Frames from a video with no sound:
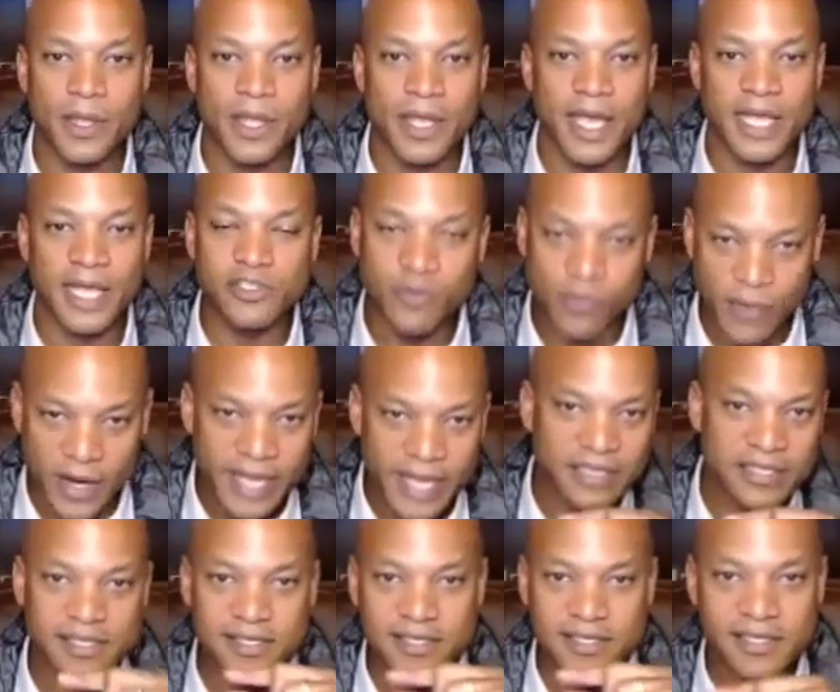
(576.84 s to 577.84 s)
It's
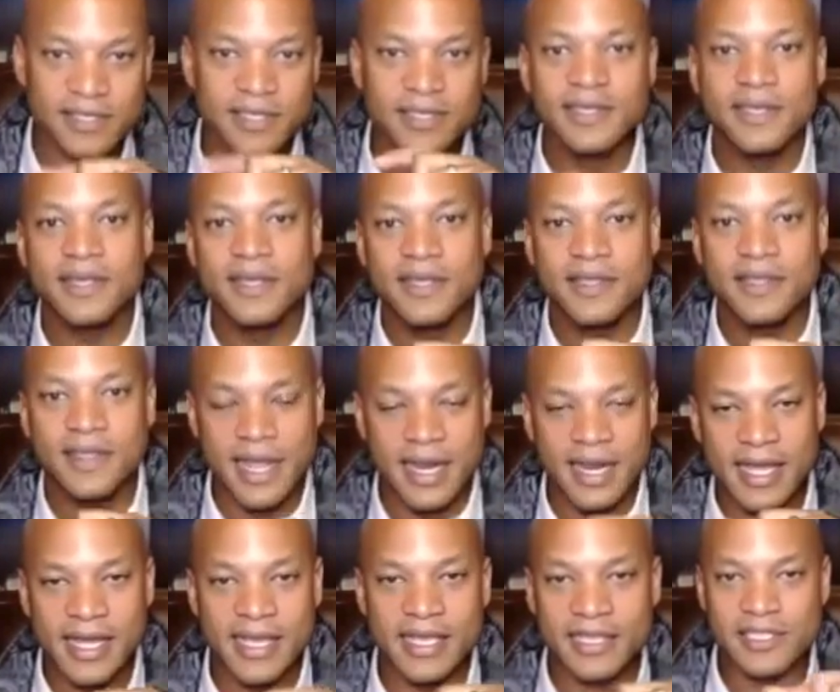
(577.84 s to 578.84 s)
race that
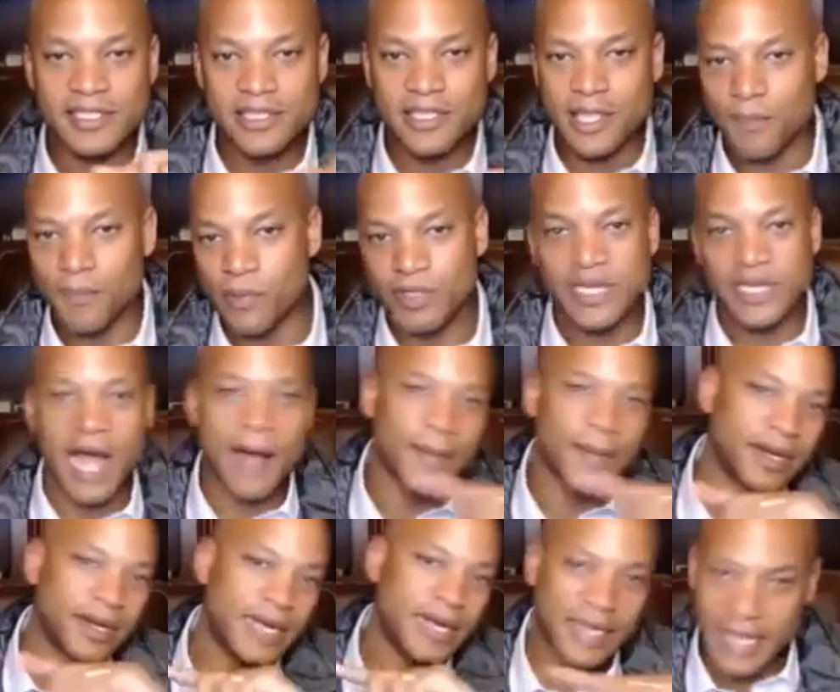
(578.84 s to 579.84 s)
is the
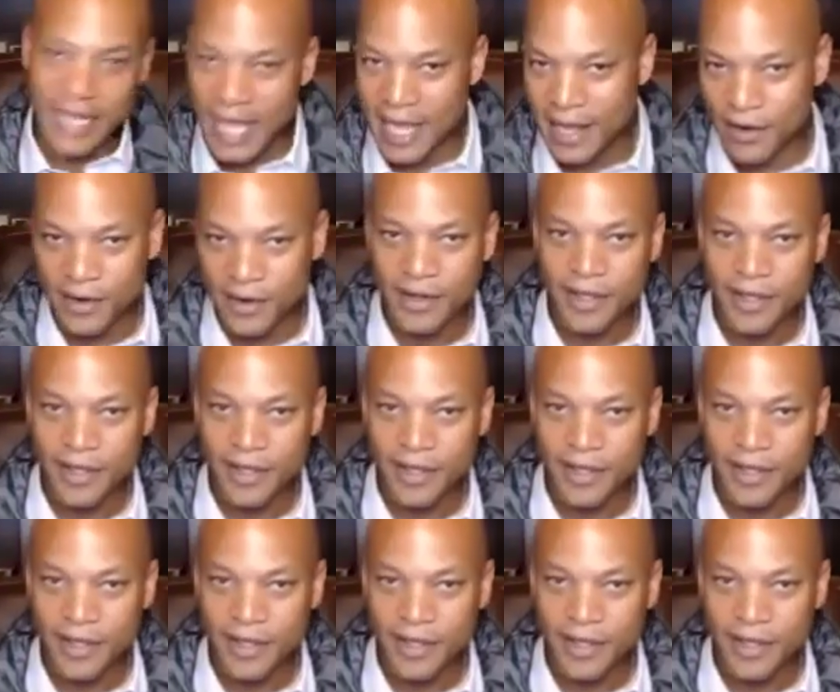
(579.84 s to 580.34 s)
predominant indicator.